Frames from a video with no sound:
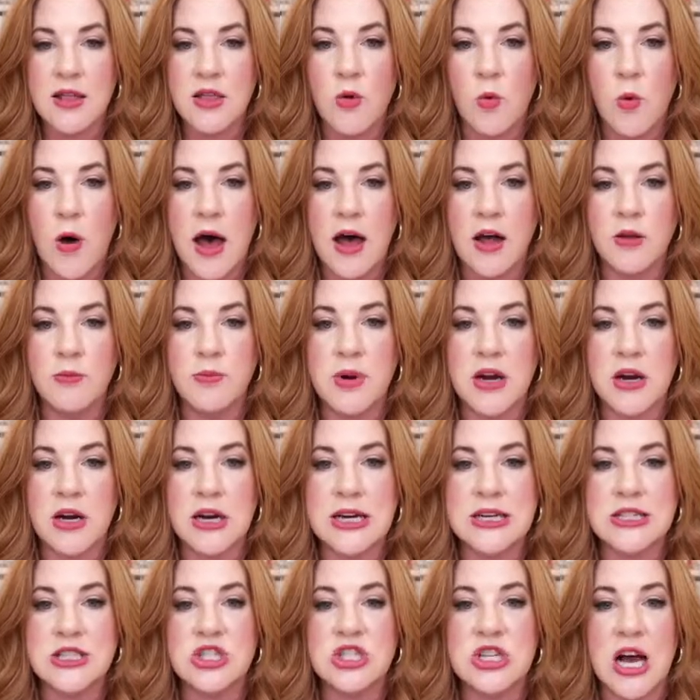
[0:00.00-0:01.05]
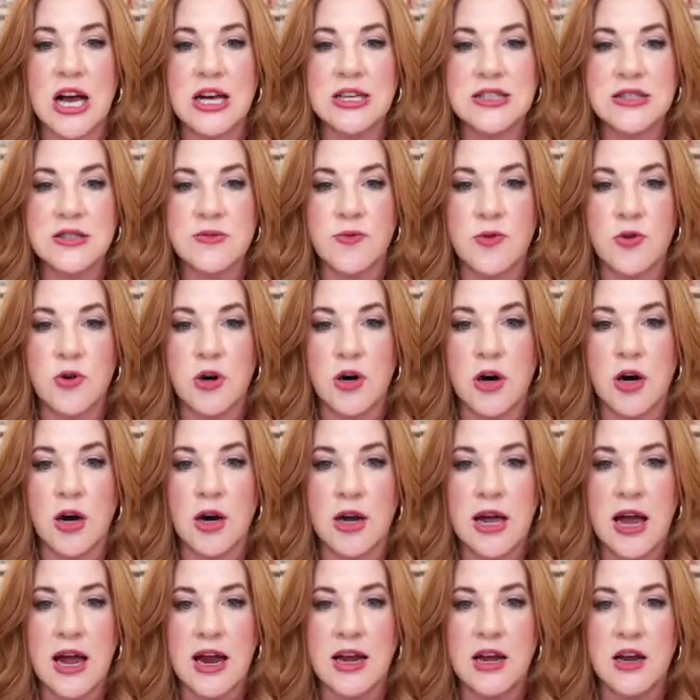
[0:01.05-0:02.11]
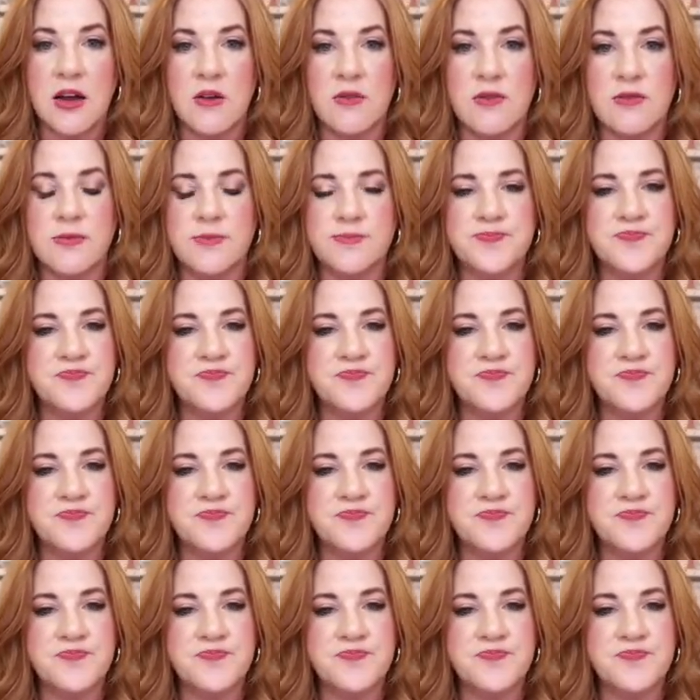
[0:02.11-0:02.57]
and the Wildberry just for kind of